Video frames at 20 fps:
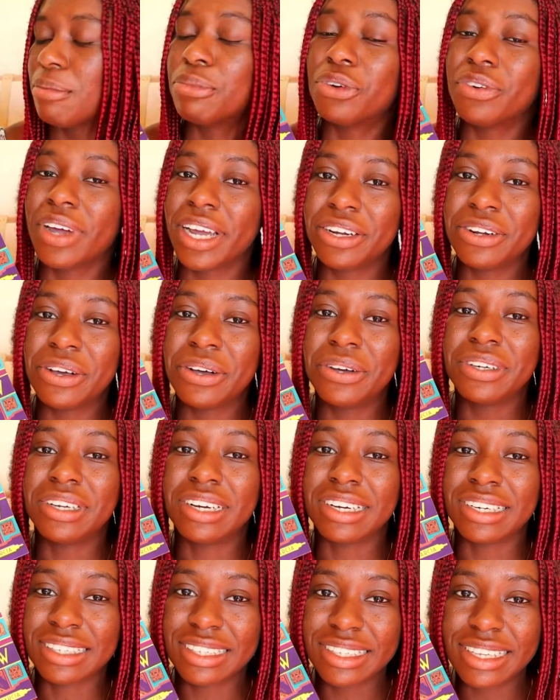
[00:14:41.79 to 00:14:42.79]
Moreno
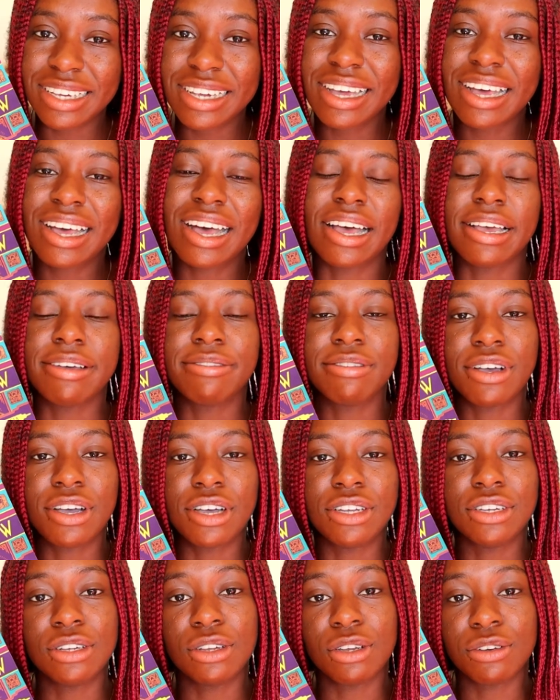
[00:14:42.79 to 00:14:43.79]
Garcia. I've
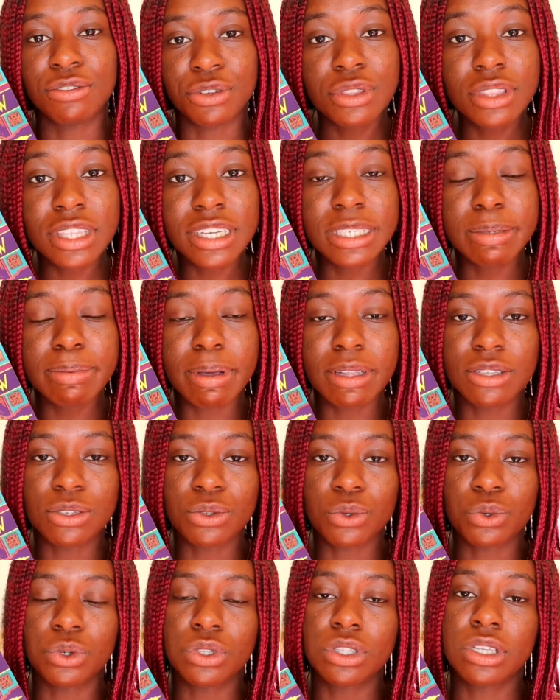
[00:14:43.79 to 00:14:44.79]
heard a lot of good things about
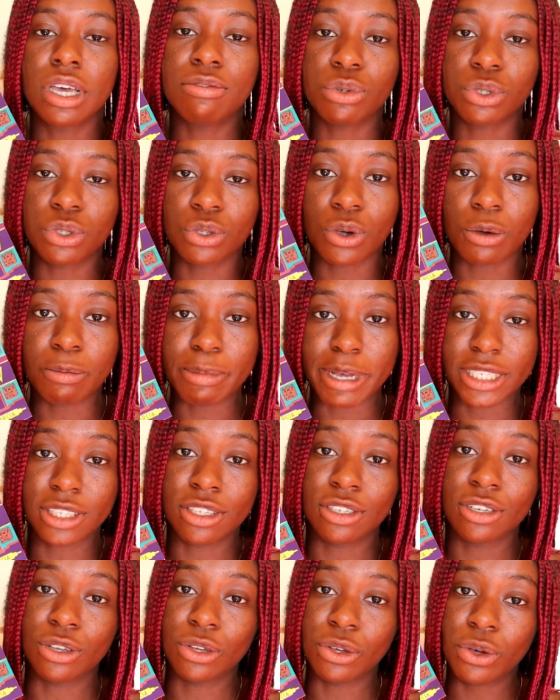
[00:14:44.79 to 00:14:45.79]
this author. I've also got
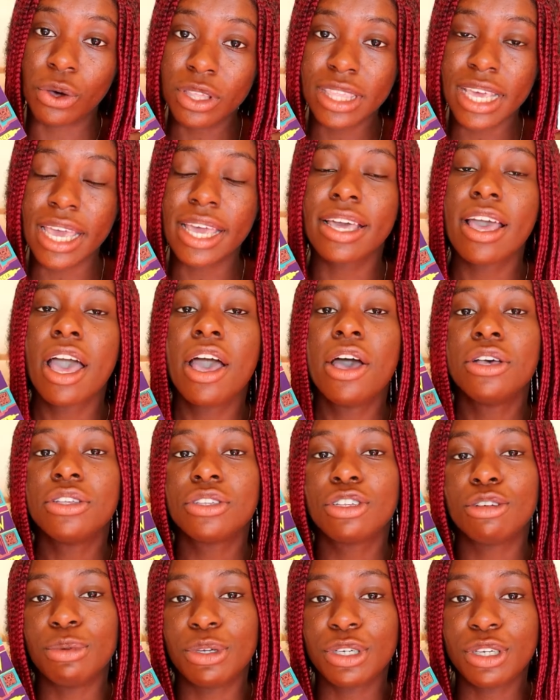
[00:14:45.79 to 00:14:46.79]
Mexican Gothic,
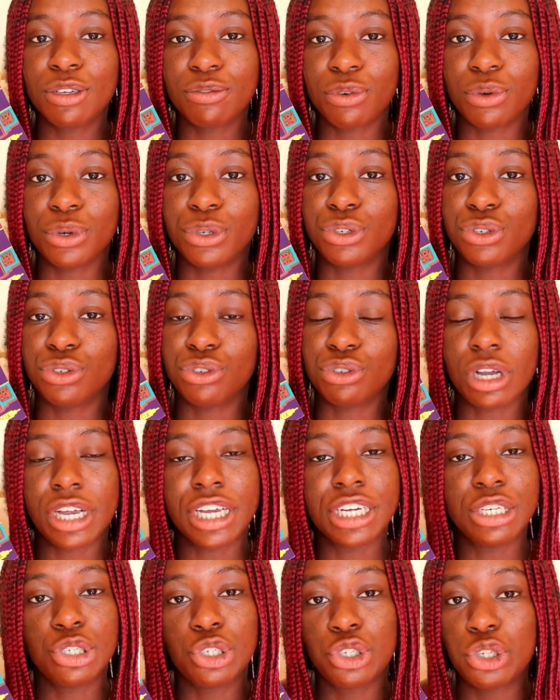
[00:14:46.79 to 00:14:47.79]
so I'm looking forward to
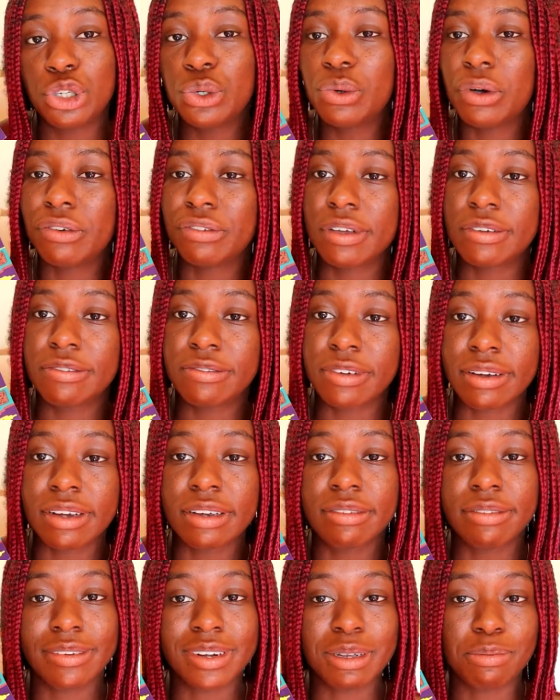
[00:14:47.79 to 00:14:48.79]
trying two of her
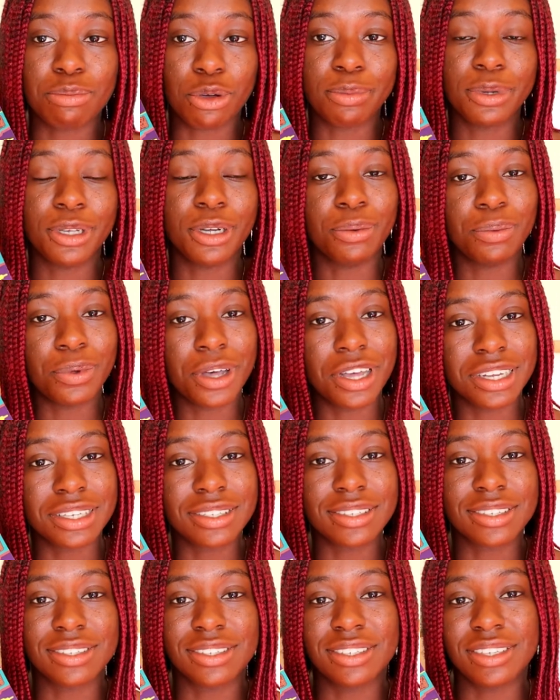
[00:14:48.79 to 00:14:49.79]
very, very popular
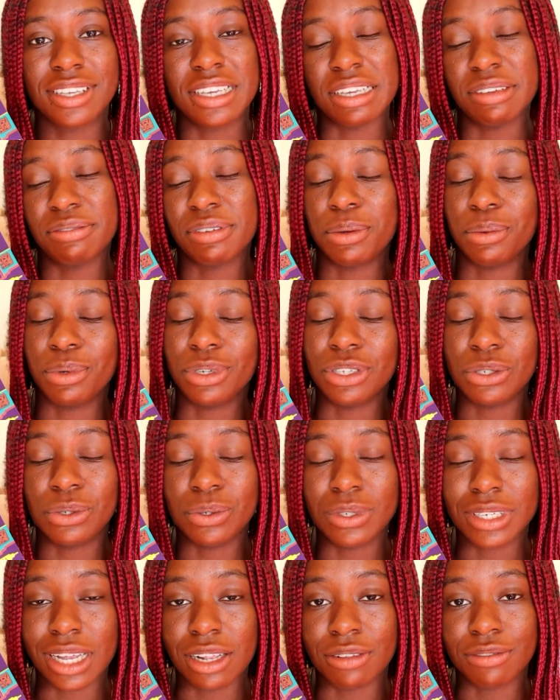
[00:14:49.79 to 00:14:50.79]
works and seeing if I want
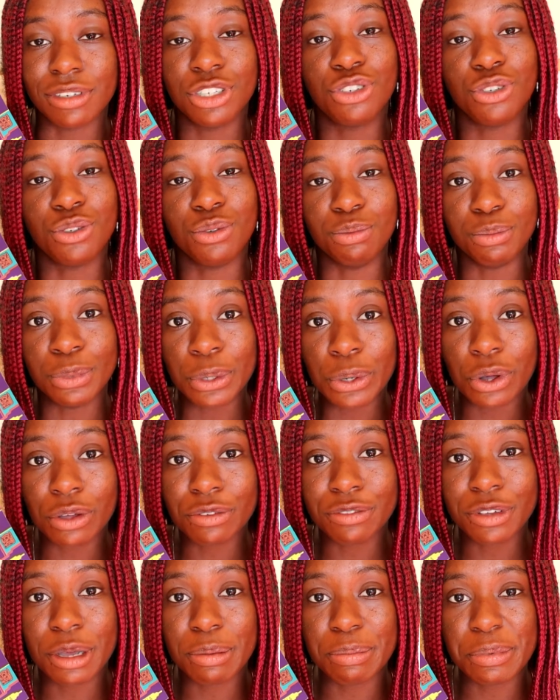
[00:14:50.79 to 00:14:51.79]
to delve into more
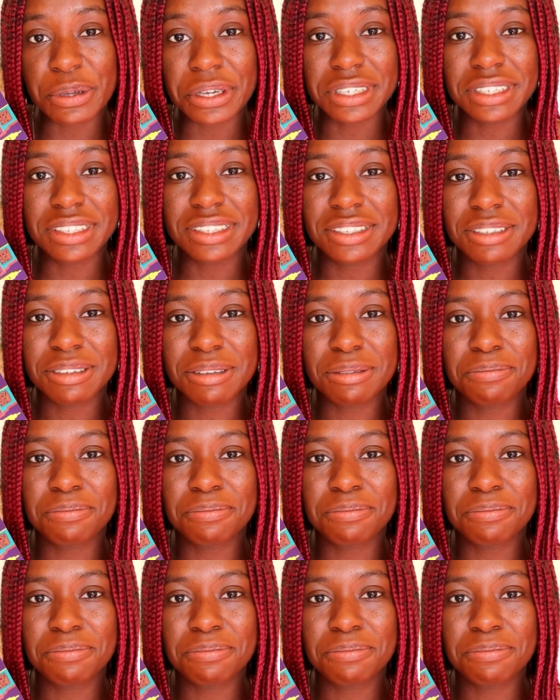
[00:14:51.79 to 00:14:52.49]
of her books.